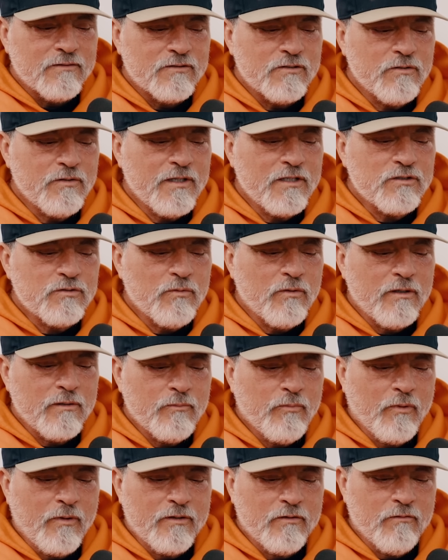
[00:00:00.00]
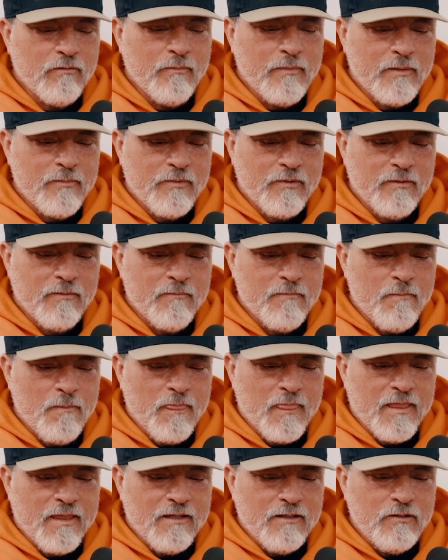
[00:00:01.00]
Two things really important to remember.
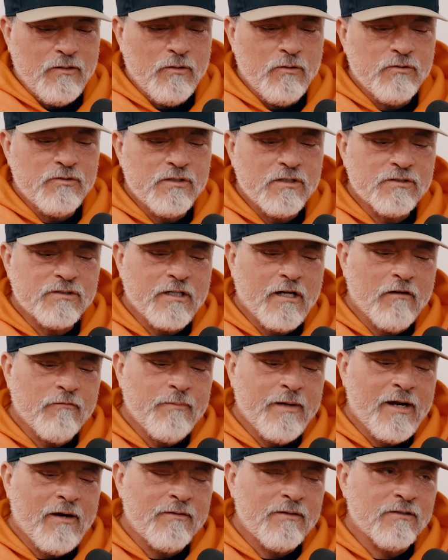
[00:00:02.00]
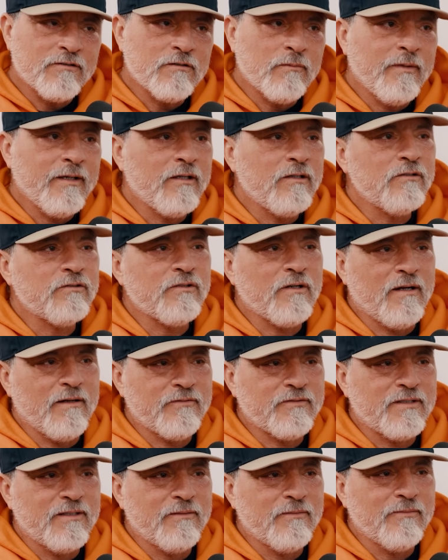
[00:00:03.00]
Using soft power doesn't make you
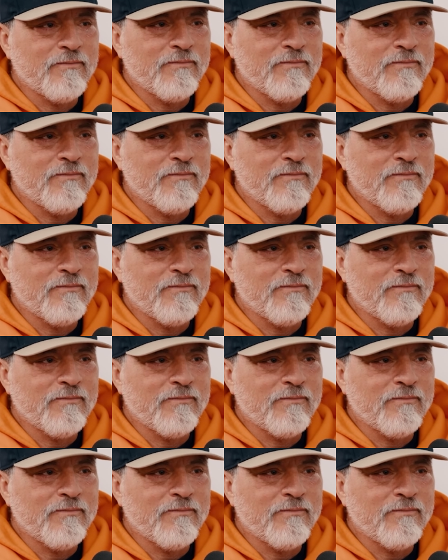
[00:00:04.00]
soft.